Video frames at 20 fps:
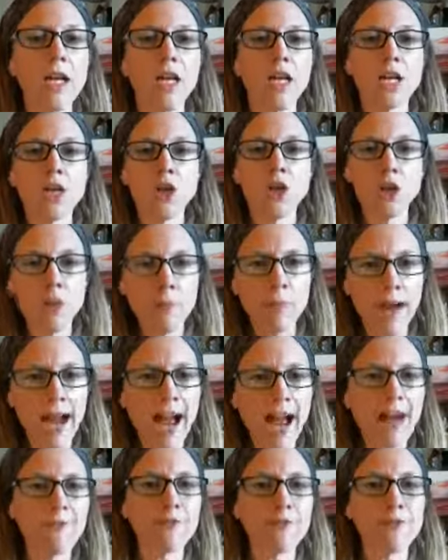you know my
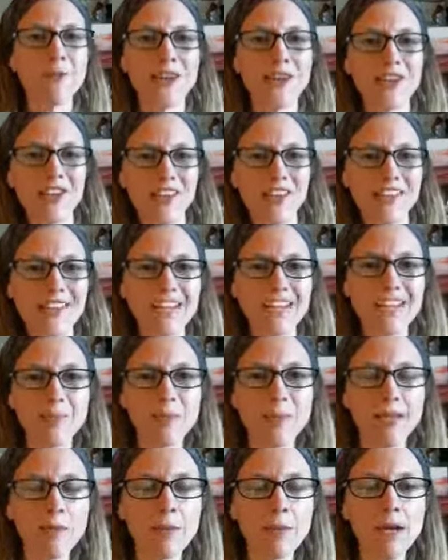affirmations and
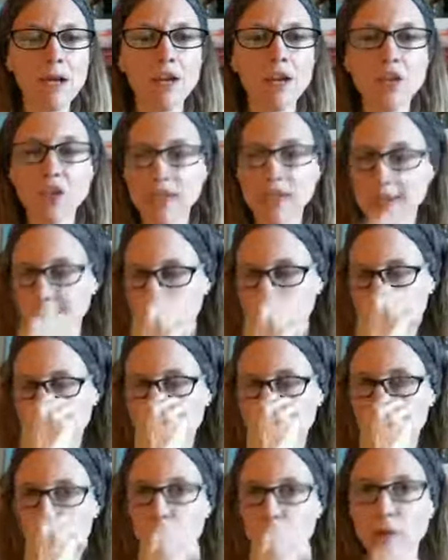expanding my consciousness
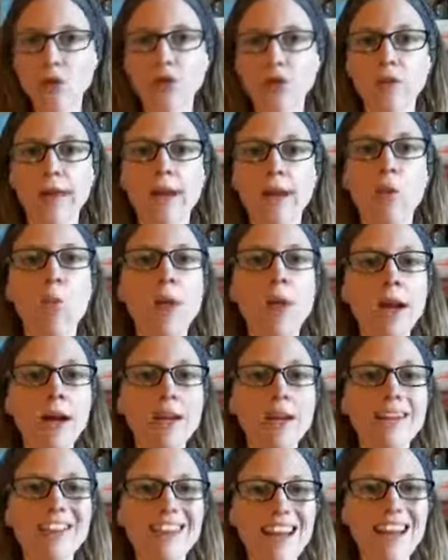but you're like where
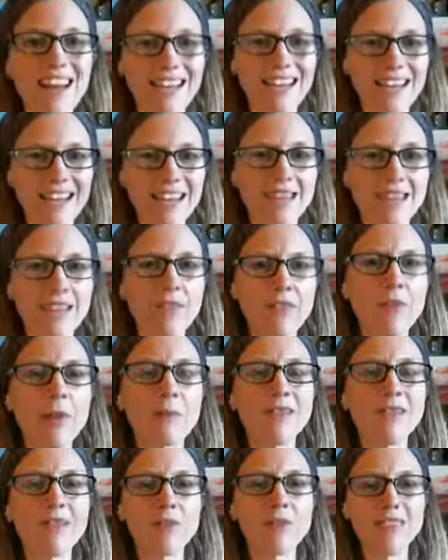is that next level i'm
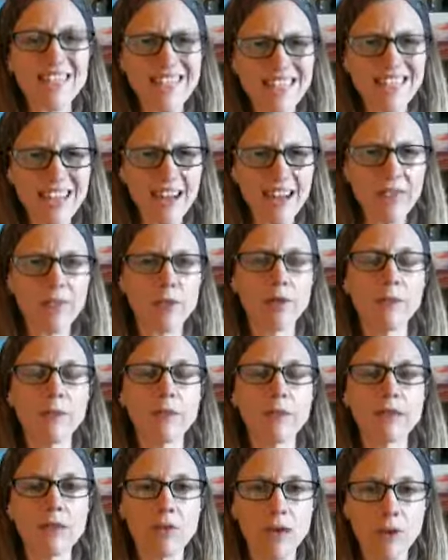still stifled i'm
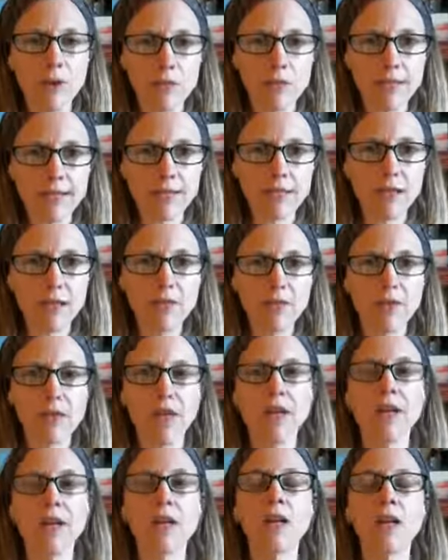still not receiving